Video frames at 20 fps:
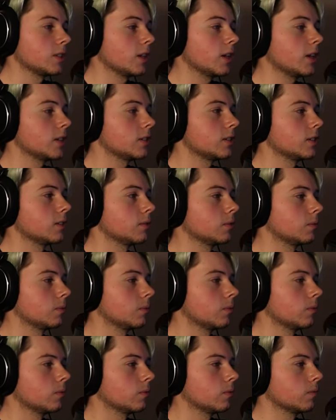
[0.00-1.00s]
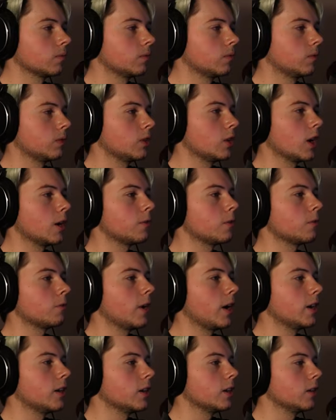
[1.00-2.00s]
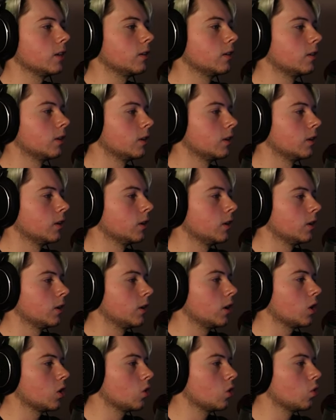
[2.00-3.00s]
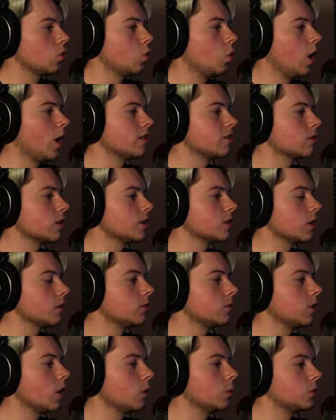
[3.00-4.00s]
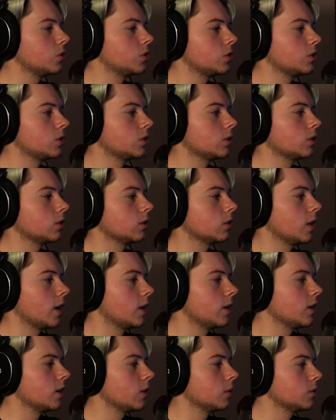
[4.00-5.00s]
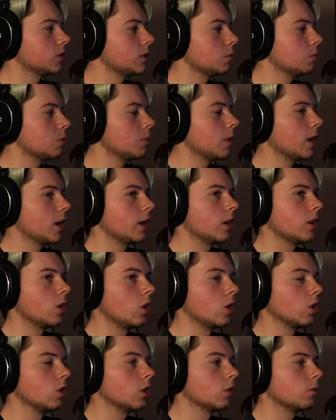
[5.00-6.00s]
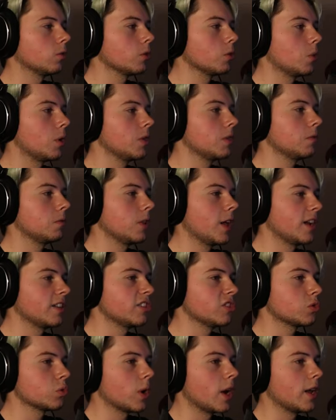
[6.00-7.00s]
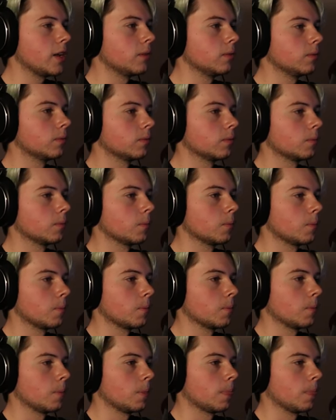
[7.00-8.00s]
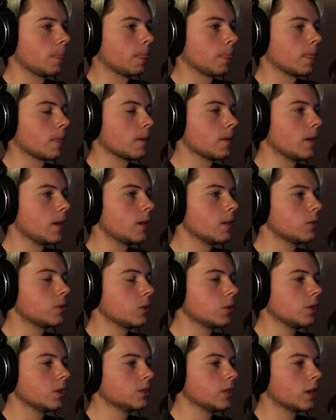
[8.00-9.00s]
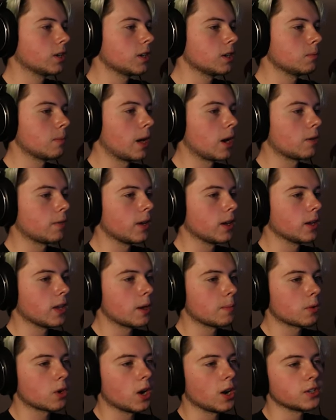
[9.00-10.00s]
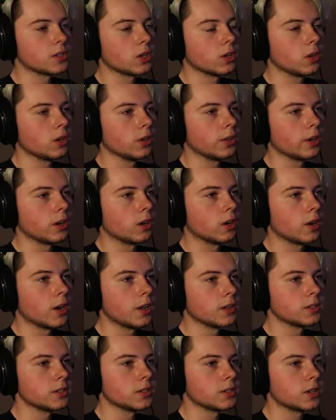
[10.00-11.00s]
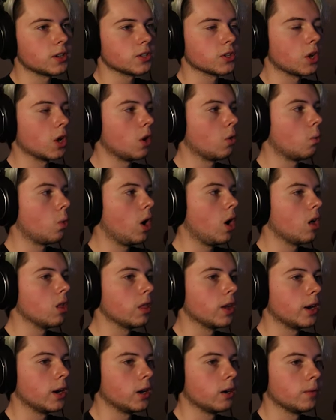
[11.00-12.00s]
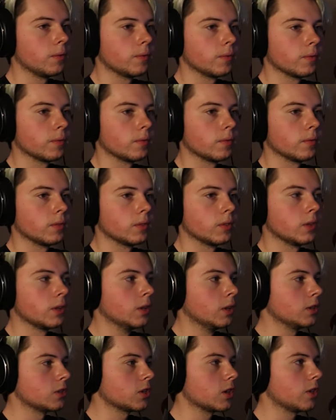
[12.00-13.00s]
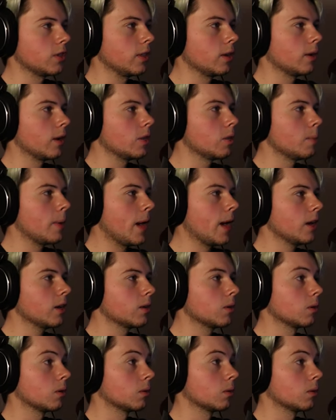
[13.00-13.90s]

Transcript: in case you're ever fighting a, a quadrant of ghosts and they don't seem to be getting hurt. Look for the one that flashes red. Okay, so it looks like it didn't matter if I came across here earlier or not since there's a, a wall there. Is there anything around the back?